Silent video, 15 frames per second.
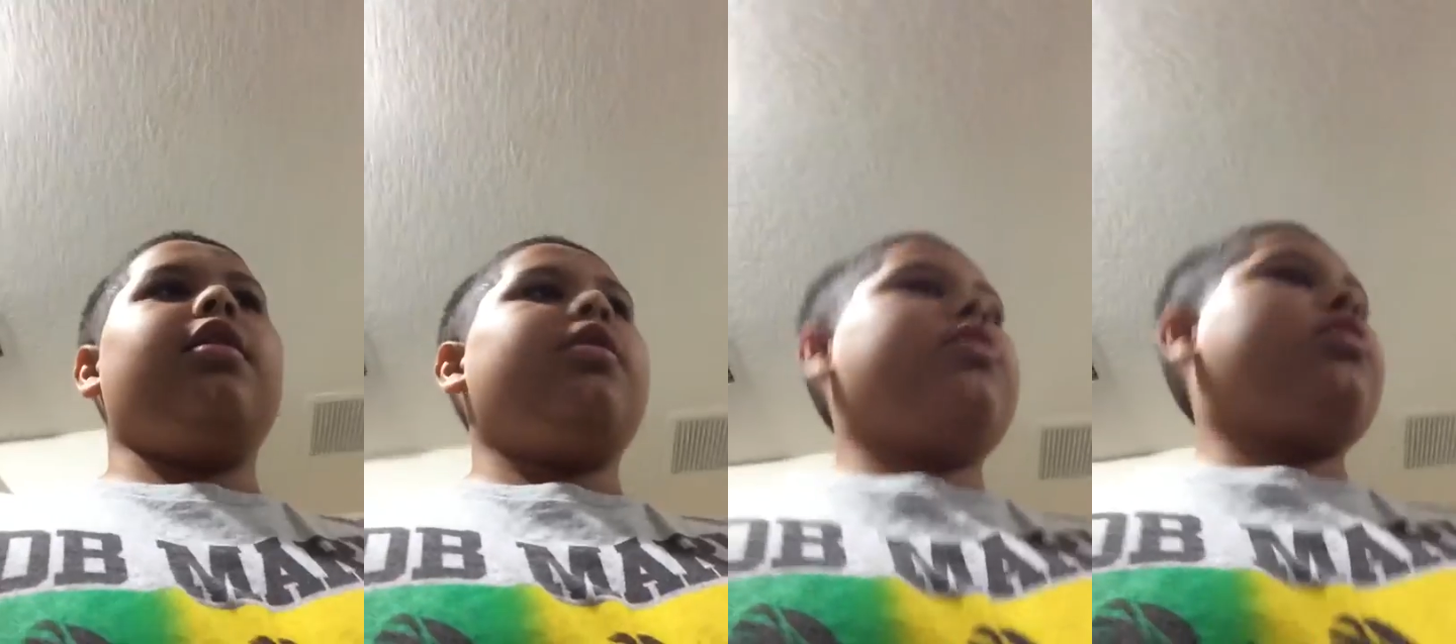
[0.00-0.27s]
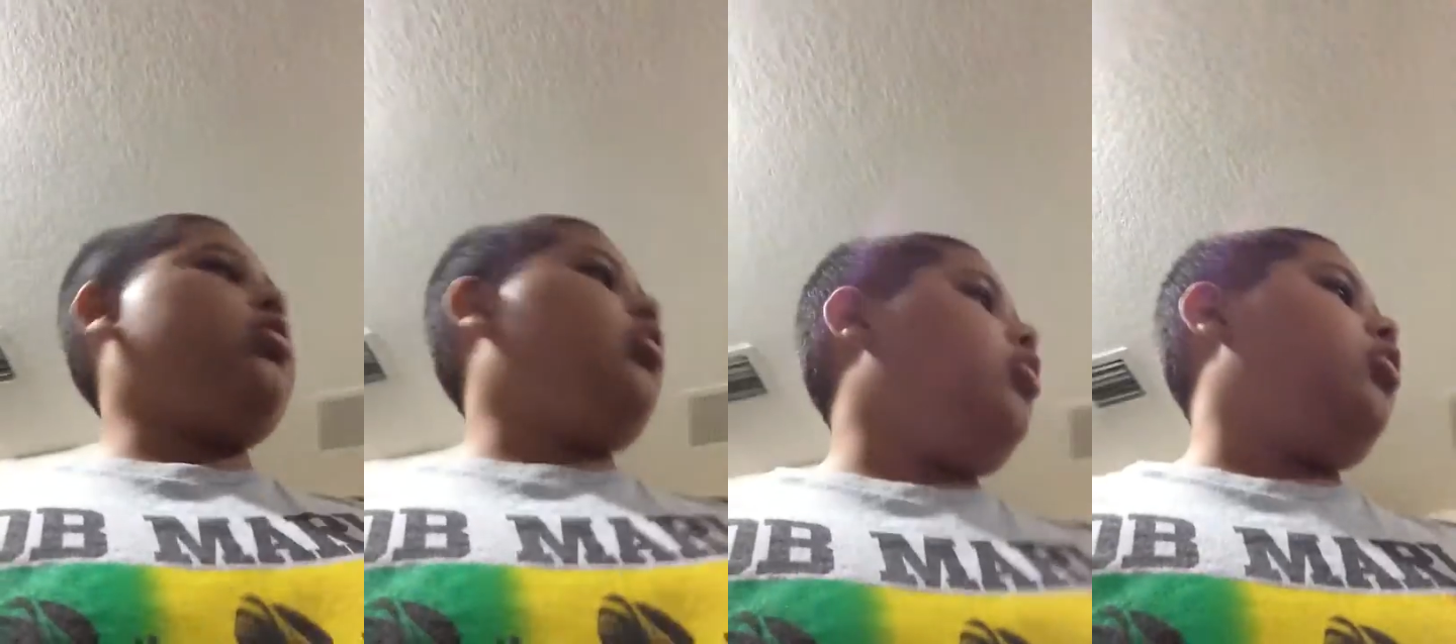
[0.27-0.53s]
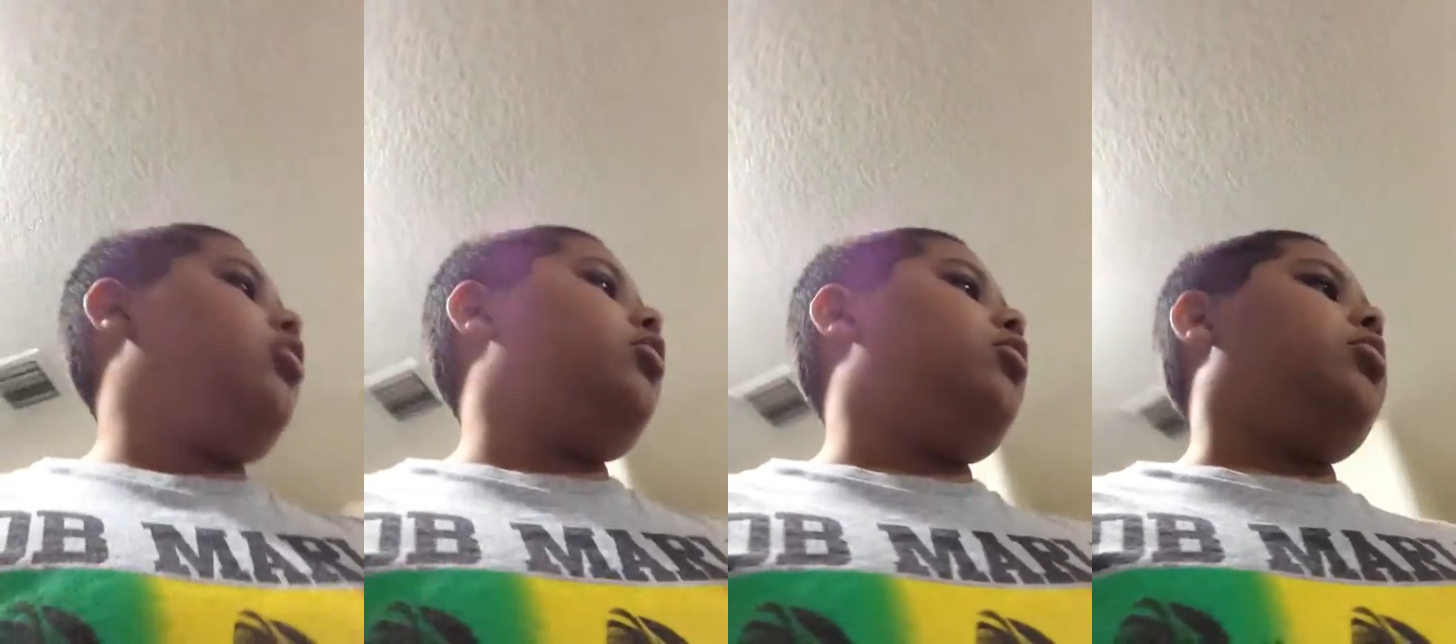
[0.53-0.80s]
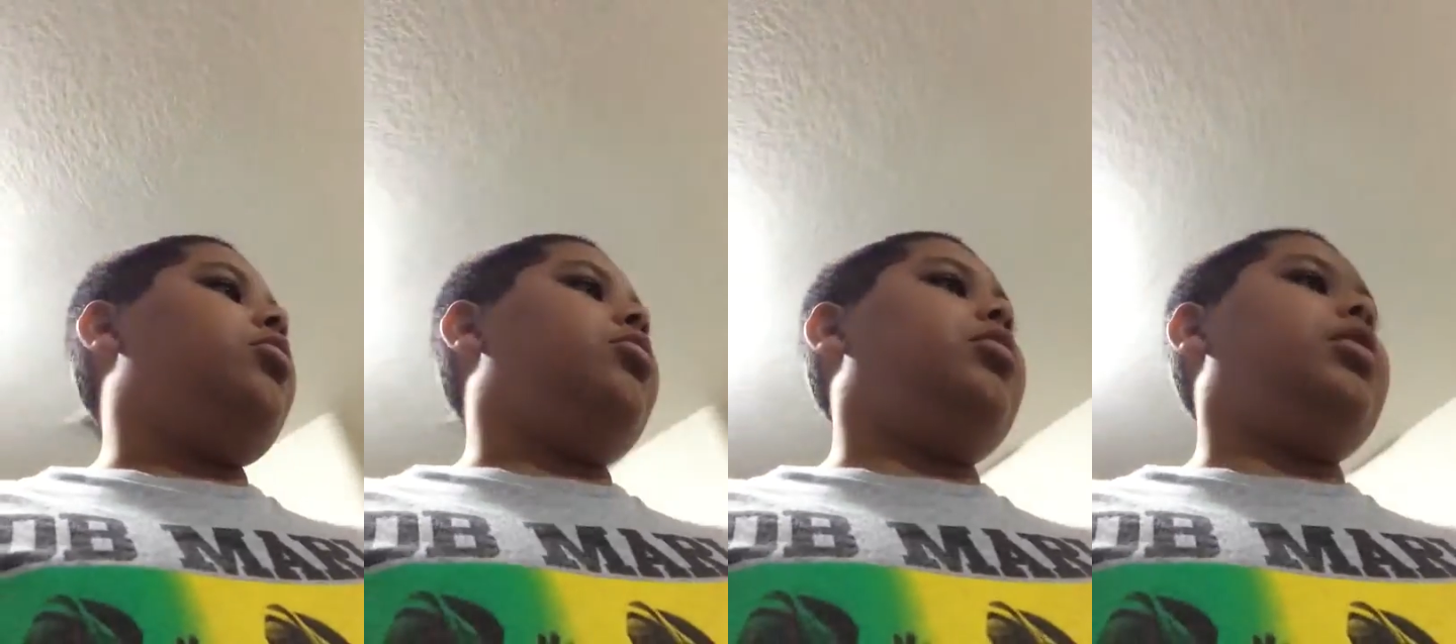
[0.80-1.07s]

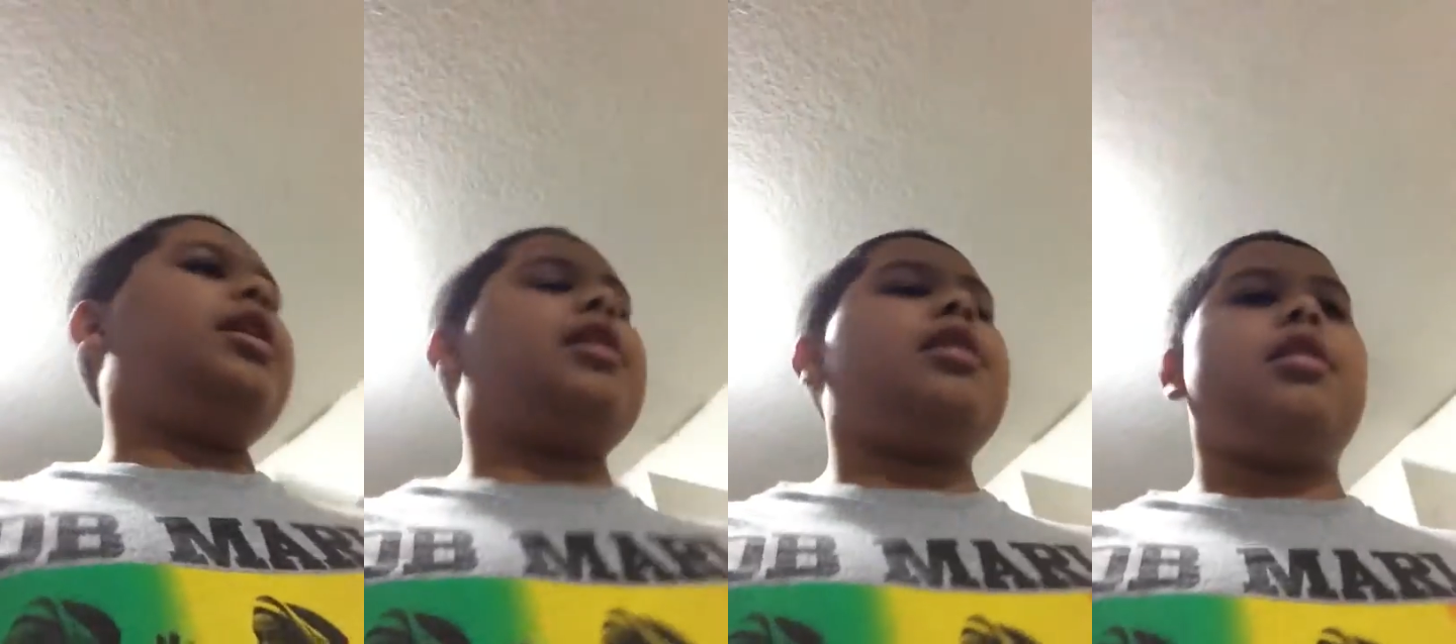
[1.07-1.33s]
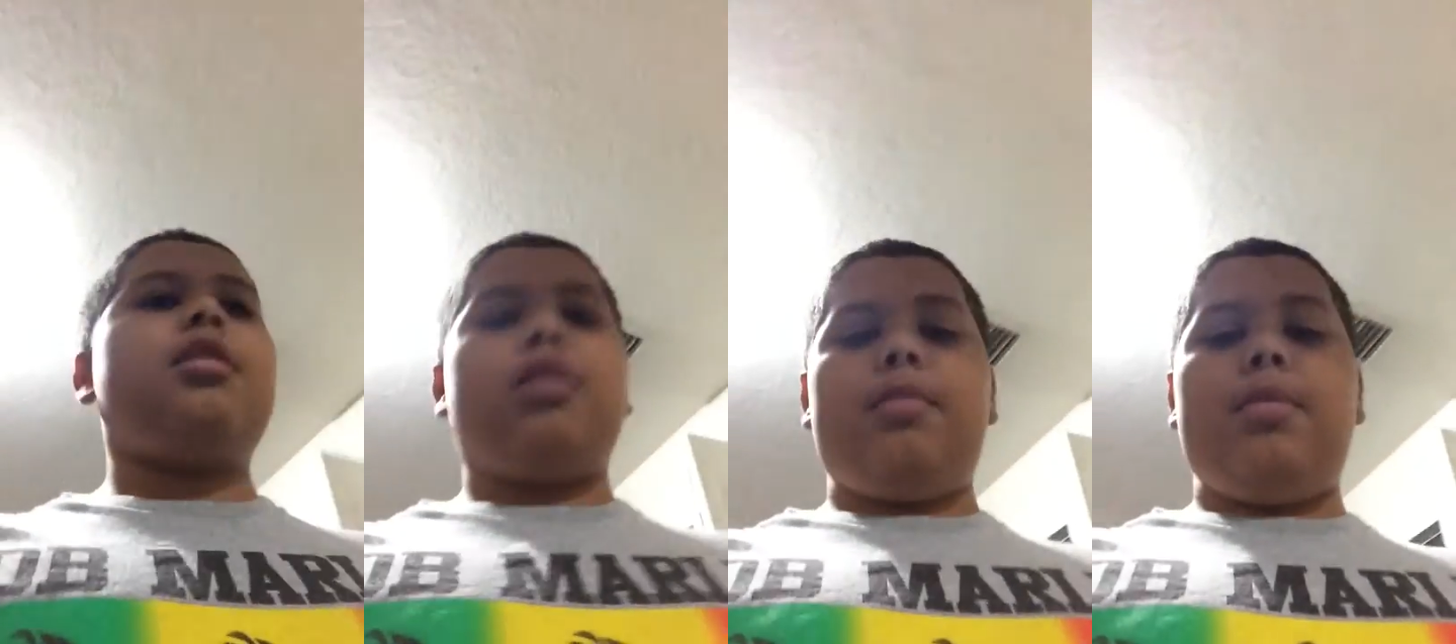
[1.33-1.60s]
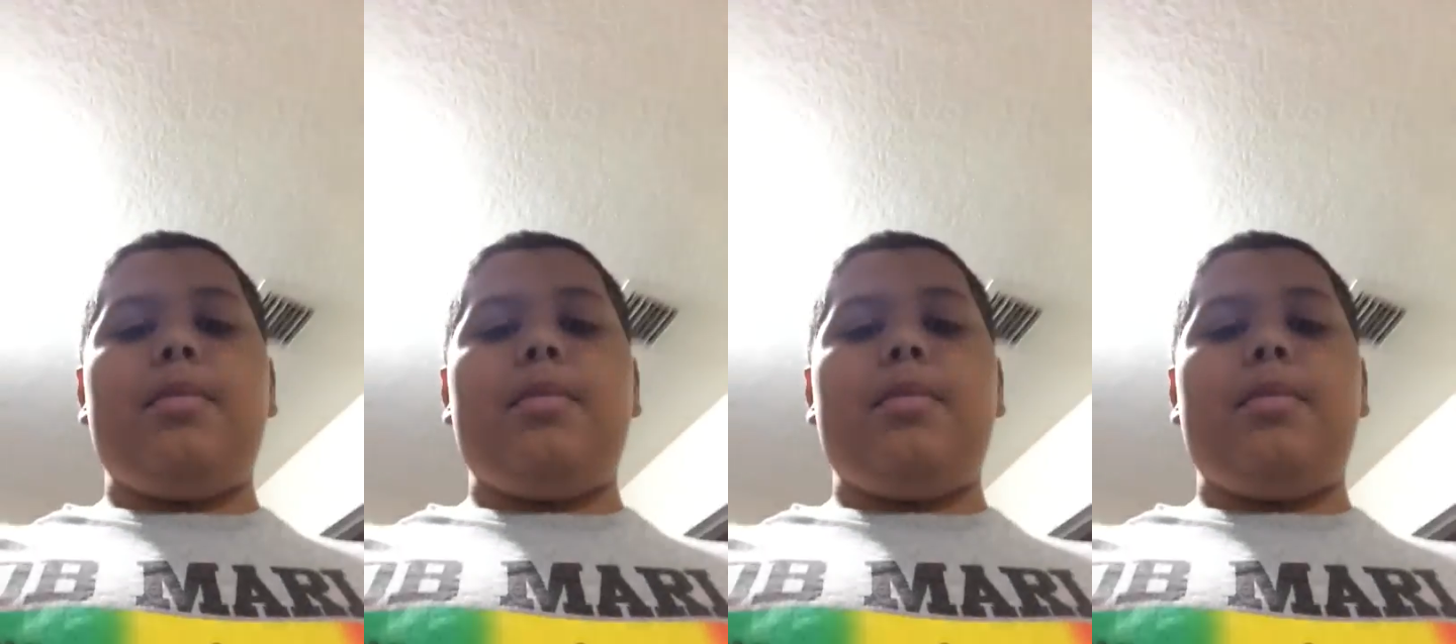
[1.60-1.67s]
So this is gonna